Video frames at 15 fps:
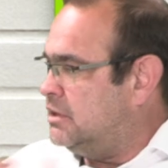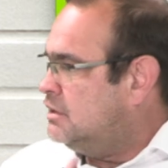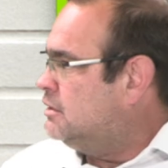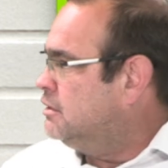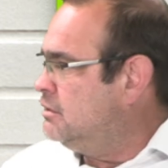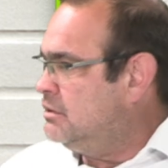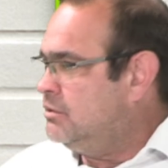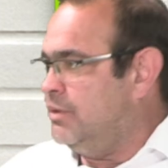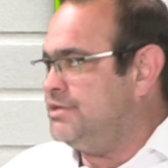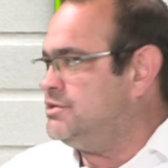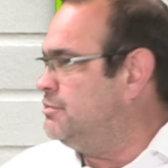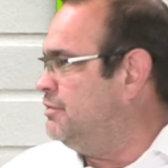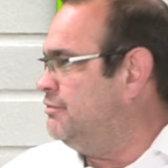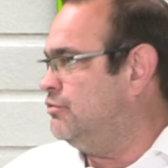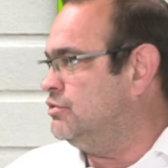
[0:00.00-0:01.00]

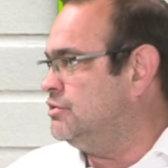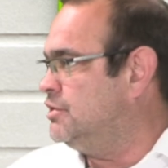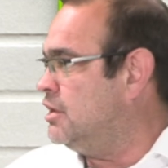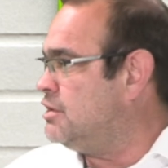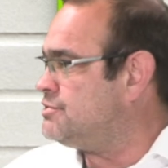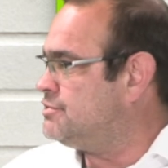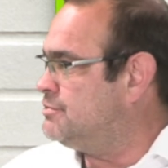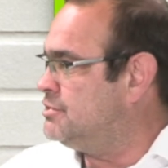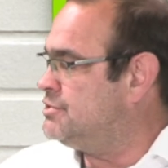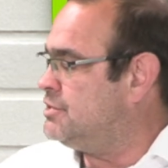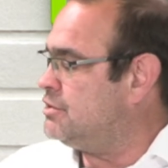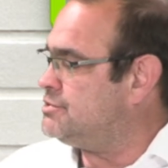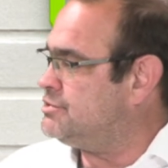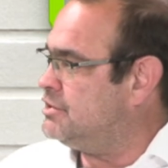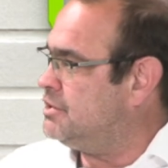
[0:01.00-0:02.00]
Recipe for the
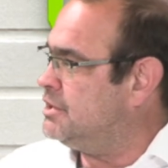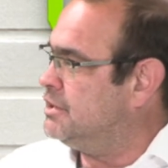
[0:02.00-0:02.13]
disaster then.